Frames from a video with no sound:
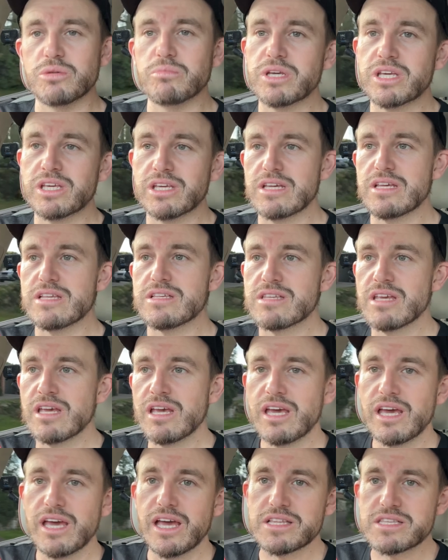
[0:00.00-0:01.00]
because
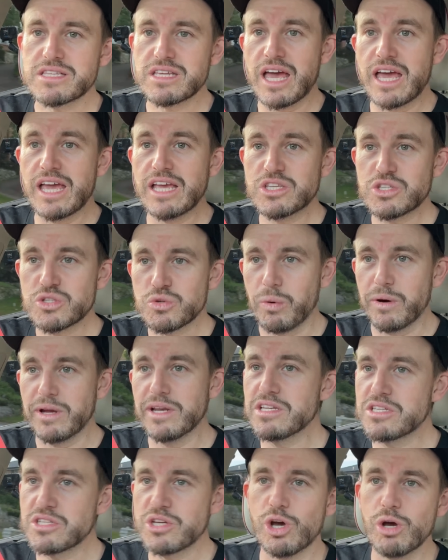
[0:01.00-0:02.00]
it's a
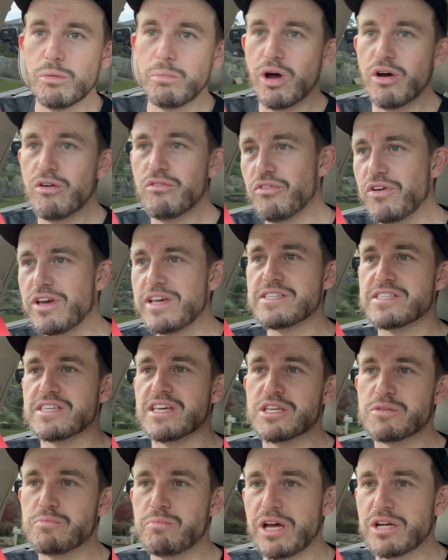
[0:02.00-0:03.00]
twin turbo
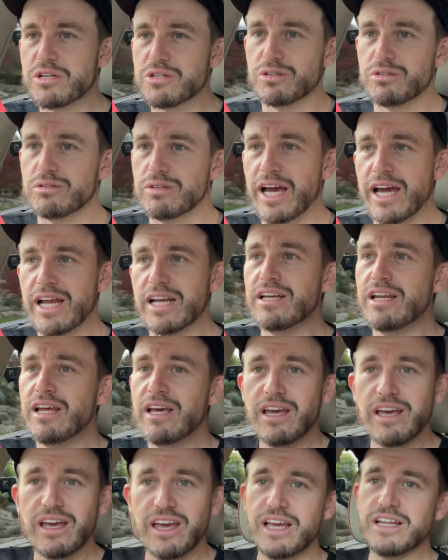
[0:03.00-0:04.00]
V6 petrol, and
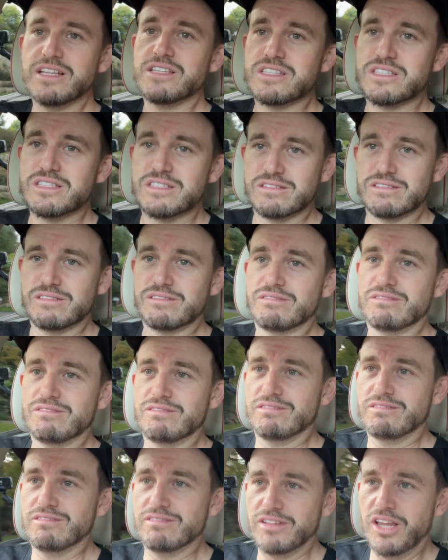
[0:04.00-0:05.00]
it's
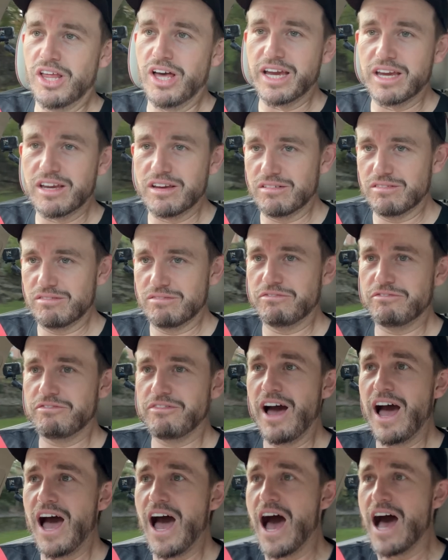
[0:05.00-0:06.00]
like
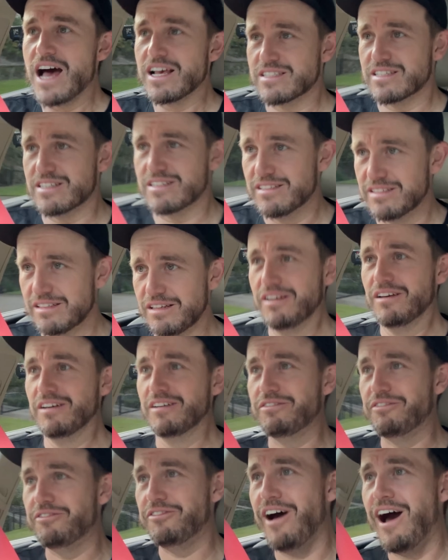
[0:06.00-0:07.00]
fast.
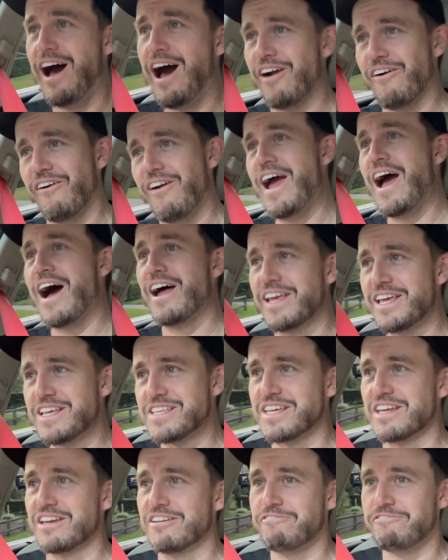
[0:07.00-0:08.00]
Far out
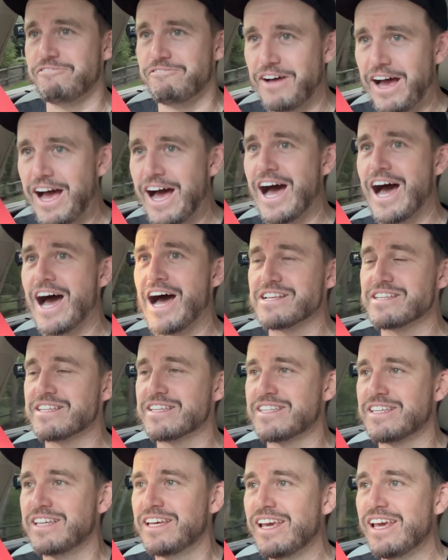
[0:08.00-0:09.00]
is it
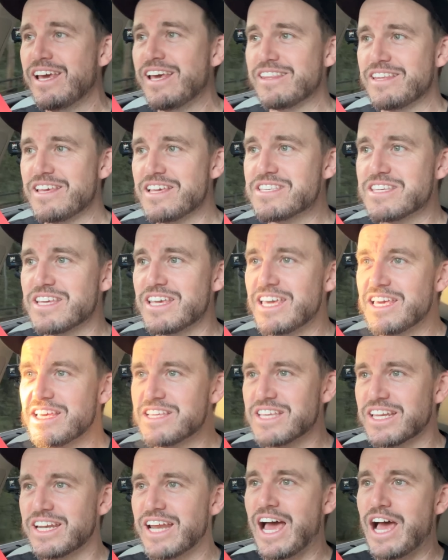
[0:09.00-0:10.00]
fast. This
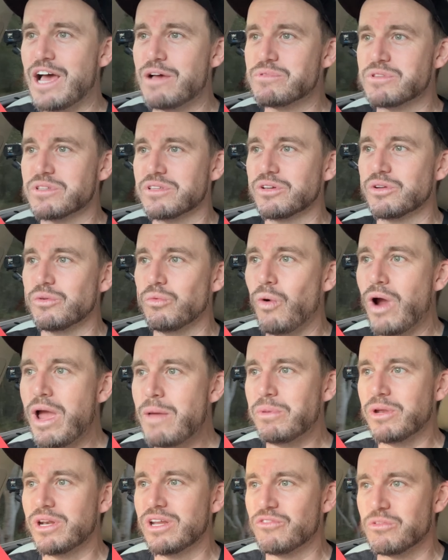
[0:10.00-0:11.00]
is an absolute
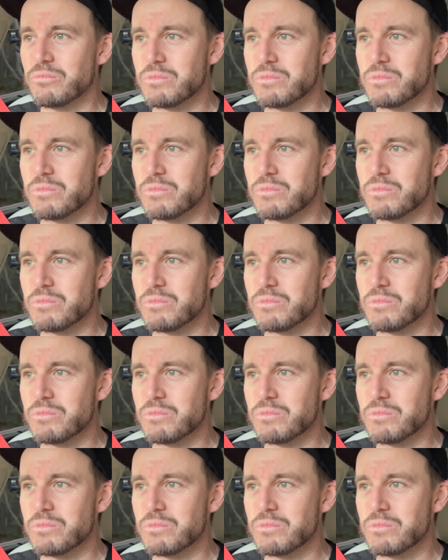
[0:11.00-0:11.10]
weapon of a